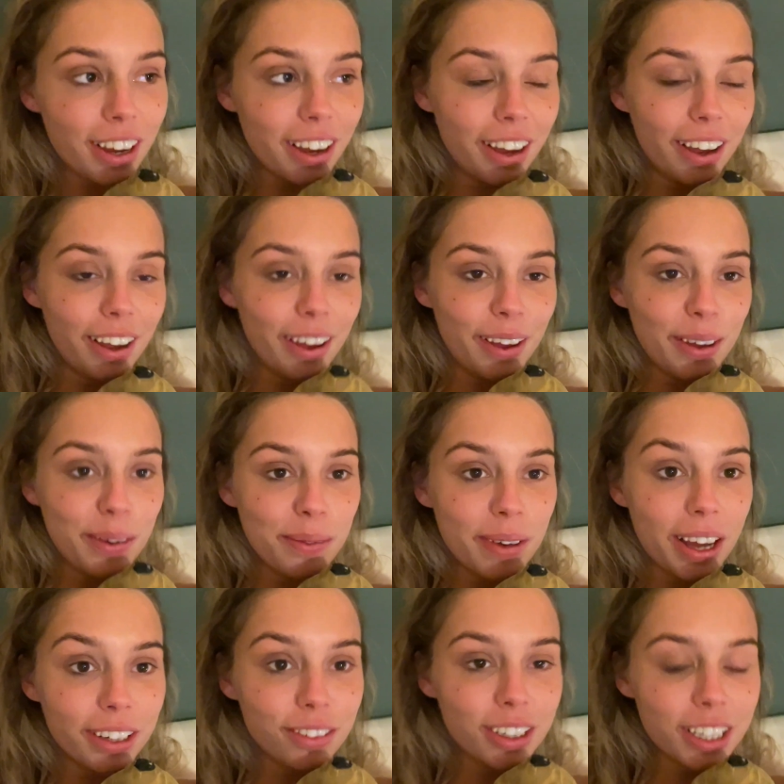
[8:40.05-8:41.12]

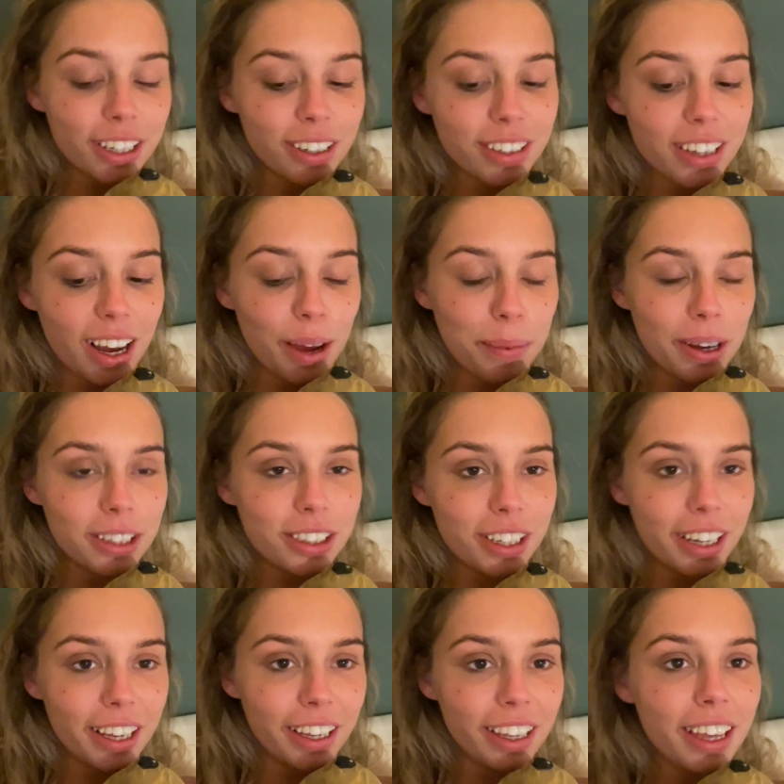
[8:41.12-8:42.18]
Had a really good time
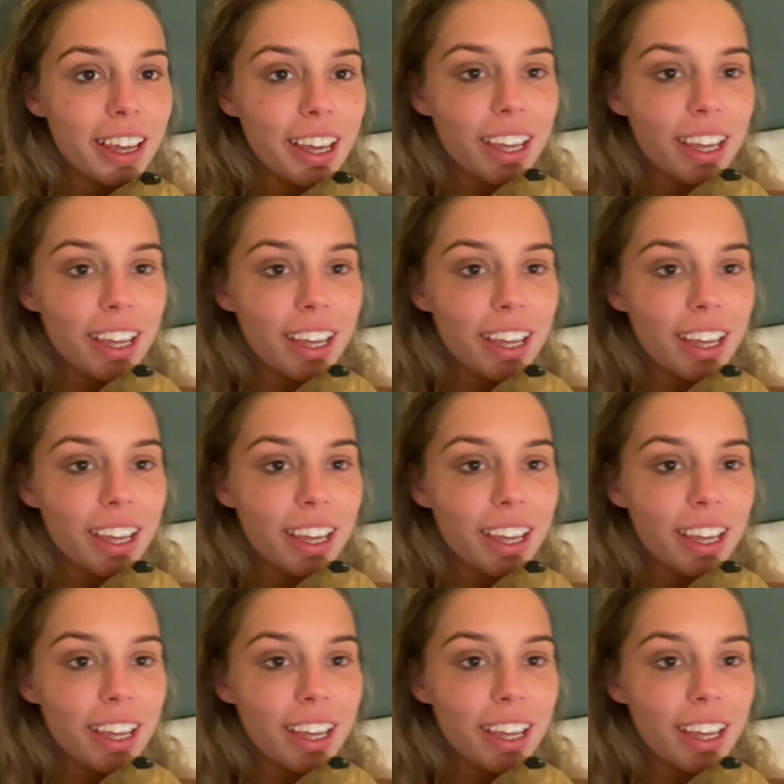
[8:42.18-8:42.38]
actually.